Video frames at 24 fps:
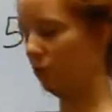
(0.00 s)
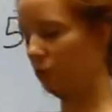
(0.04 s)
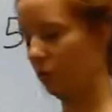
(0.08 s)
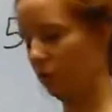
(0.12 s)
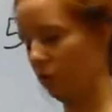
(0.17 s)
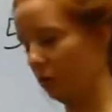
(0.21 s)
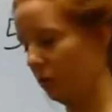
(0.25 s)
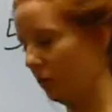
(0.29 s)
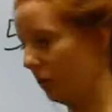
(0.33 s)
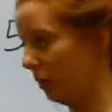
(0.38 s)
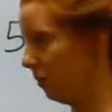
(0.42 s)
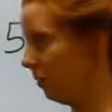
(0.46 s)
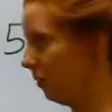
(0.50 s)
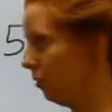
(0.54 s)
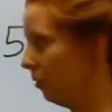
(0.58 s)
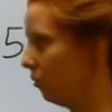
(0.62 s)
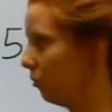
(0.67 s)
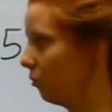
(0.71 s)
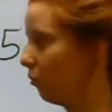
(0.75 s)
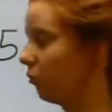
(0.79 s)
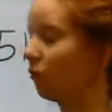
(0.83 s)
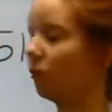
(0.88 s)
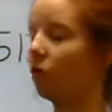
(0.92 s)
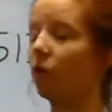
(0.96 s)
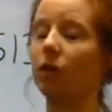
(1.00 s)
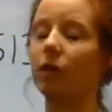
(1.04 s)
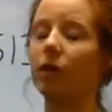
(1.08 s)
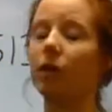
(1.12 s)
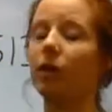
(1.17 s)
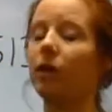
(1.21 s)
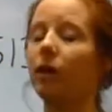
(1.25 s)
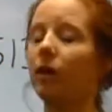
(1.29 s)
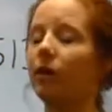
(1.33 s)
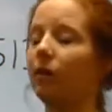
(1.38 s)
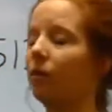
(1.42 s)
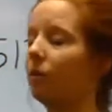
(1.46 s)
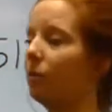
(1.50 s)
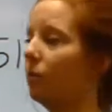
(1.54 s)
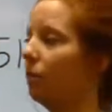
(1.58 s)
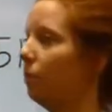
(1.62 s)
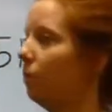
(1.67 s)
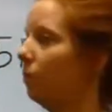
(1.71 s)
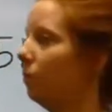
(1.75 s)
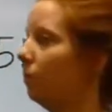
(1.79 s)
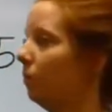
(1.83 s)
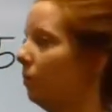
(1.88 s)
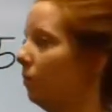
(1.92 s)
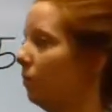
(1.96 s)
This is your starting decimal.
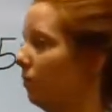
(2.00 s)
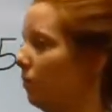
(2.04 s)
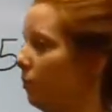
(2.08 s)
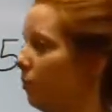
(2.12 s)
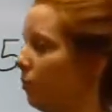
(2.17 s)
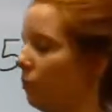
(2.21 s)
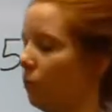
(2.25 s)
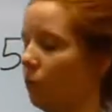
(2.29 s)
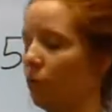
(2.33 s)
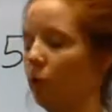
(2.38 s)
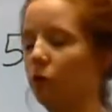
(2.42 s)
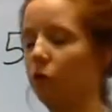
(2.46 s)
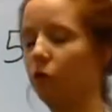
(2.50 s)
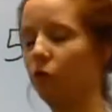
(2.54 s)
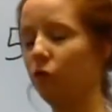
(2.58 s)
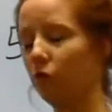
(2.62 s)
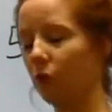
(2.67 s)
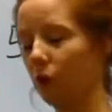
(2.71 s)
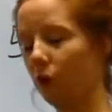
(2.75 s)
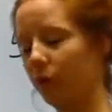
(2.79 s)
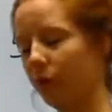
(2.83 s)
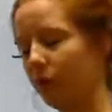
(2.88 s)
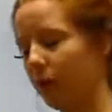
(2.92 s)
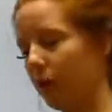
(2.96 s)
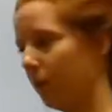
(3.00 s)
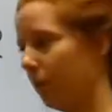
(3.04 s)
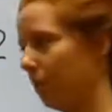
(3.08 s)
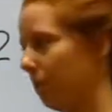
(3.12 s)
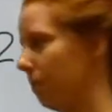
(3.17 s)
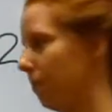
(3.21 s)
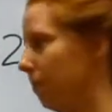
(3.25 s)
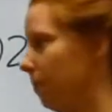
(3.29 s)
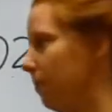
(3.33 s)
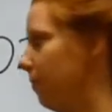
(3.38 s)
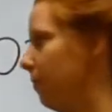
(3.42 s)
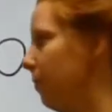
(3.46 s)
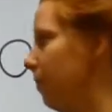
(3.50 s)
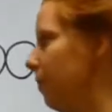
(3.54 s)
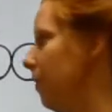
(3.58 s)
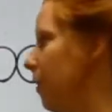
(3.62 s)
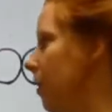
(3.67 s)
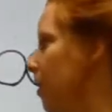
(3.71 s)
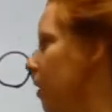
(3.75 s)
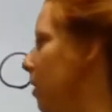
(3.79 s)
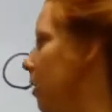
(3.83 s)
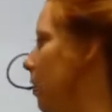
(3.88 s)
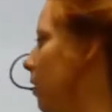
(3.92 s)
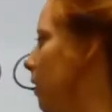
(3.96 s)
So start there.
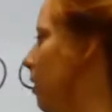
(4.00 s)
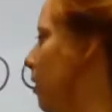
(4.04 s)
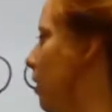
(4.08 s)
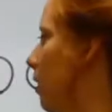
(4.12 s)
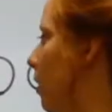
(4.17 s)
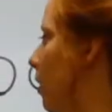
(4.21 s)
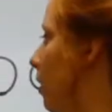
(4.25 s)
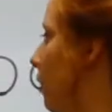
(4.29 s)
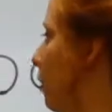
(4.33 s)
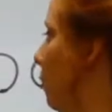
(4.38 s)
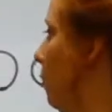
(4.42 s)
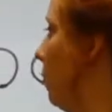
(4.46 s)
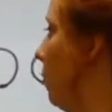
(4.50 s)
So